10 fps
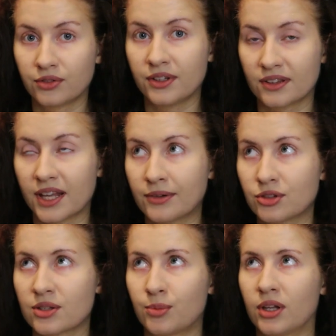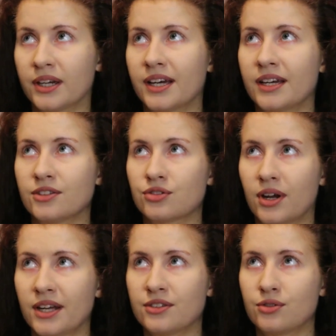of these languages, but like I
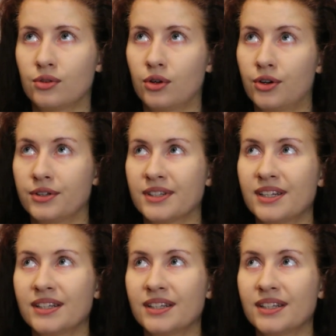try to learn,